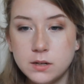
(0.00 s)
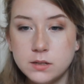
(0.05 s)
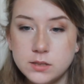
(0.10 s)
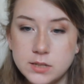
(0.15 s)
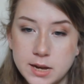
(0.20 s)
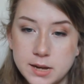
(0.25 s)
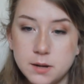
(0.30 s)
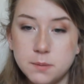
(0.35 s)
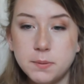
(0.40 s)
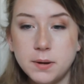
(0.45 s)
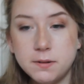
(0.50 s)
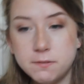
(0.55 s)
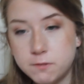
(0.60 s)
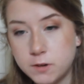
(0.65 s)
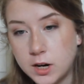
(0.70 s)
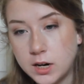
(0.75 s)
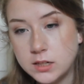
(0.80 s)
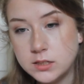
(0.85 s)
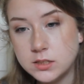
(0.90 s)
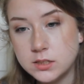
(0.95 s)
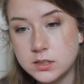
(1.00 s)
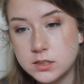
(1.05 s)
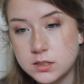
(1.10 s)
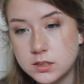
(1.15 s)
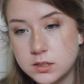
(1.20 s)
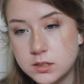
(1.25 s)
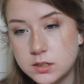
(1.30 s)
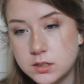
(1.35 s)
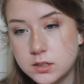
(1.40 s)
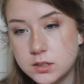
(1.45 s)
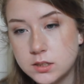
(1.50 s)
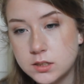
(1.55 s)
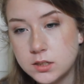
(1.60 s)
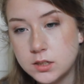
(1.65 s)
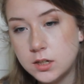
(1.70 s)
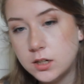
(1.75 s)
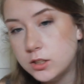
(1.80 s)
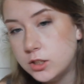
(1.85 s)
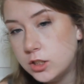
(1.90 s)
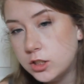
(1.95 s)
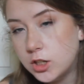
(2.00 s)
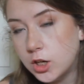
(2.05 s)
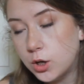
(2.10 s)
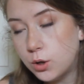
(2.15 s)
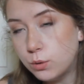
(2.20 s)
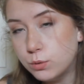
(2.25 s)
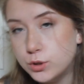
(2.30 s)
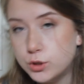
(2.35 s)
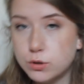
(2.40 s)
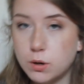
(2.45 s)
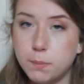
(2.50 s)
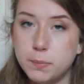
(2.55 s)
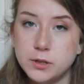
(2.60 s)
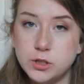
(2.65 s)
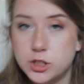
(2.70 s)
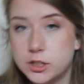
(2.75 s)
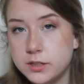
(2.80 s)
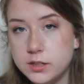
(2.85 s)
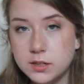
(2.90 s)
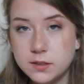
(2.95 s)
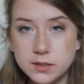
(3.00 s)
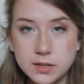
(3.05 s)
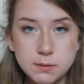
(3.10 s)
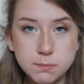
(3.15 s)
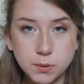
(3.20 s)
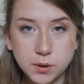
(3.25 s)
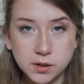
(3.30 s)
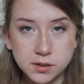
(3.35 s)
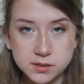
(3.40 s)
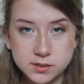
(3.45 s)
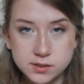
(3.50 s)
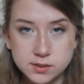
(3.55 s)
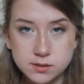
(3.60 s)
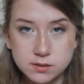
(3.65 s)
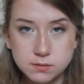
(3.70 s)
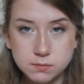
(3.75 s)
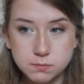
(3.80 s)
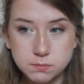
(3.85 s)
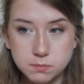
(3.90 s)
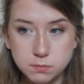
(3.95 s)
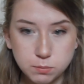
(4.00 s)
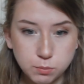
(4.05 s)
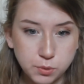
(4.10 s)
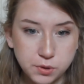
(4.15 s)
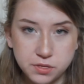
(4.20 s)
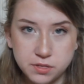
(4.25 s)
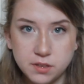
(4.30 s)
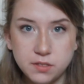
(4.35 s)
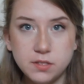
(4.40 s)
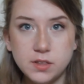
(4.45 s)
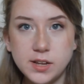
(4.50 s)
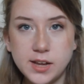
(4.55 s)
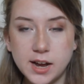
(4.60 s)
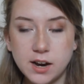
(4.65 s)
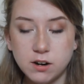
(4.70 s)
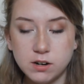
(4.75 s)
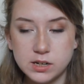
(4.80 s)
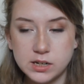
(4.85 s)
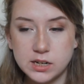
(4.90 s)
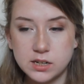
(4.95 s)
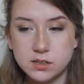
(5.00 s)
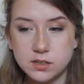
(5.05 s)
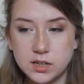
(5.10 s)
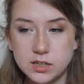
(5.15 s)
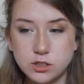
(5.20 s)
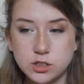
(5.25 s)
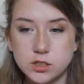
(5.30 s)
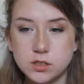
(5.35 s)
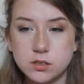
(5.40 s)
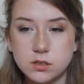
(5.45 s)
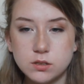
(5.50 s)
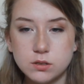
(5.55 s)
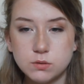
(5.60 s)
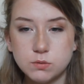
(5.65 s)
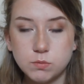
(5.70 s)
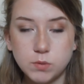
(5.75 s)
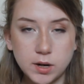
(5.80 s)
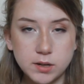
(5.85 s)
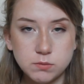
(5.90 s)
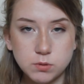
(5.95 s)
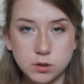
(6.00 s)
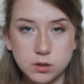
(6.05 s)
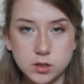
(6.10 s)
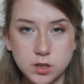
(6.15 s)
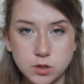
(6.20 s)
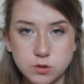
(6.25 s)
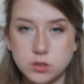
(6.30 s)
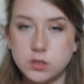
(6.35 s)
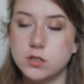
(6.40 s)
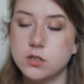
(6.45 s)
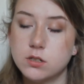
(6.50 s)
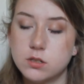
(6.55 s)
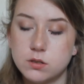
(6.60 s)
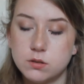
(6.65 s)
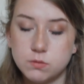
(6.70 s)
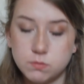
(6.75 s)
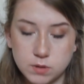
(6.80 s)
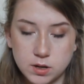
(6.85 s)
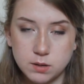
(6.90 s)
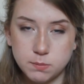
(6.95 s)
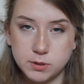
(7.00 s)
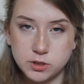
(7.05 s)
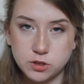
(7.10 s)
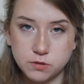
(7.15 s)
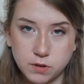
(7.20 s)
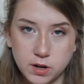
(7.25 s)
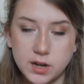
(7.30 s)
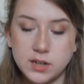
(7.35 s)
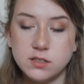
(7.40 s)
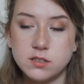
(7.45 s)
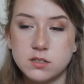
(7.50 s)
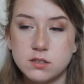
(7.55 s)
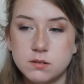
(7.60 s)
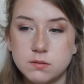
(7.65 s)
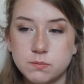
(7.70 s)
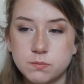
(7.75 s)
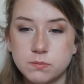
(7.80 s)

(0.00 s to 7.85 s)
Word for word: Take my friends to go to a bajillion theme parks within the area and just ride roller coasters, ride a bunch of rides,